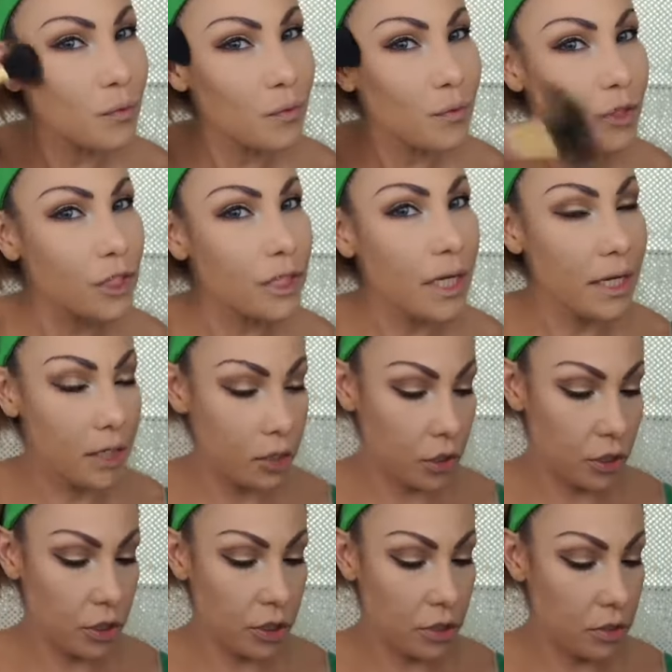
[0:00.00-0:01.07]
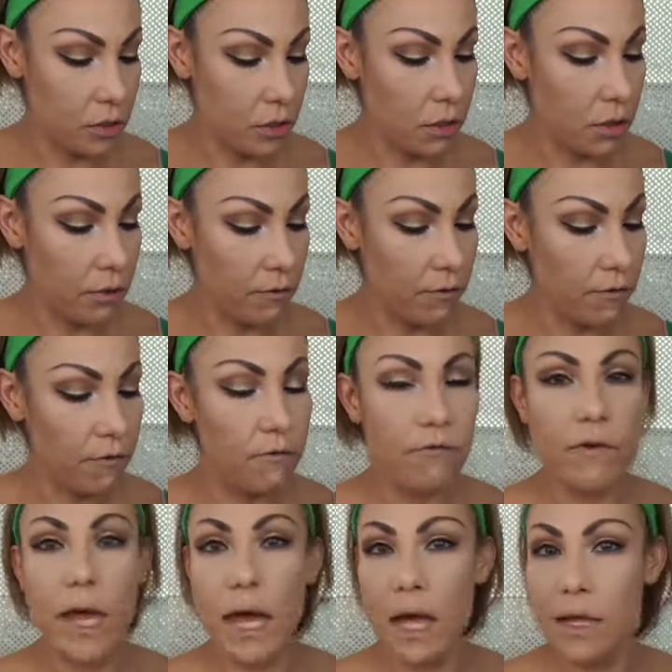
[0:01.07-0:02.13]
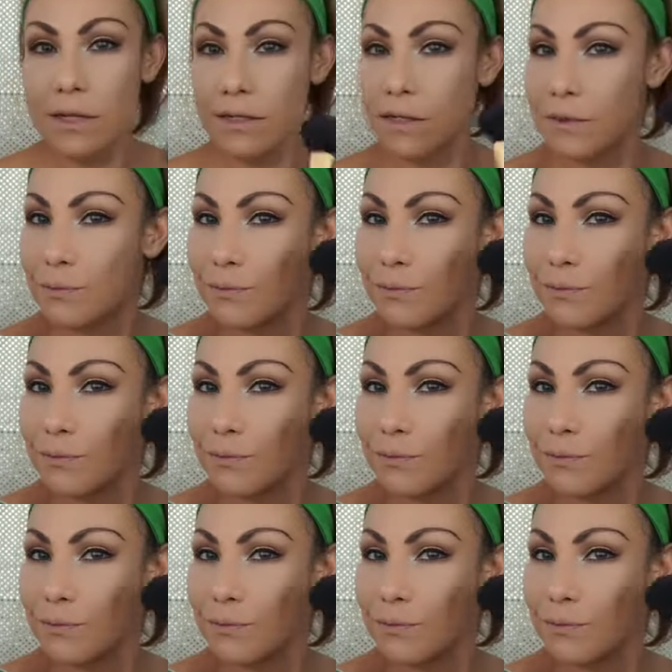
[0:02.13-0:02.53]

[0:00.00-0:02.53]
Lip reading: Just kind of chisel the face.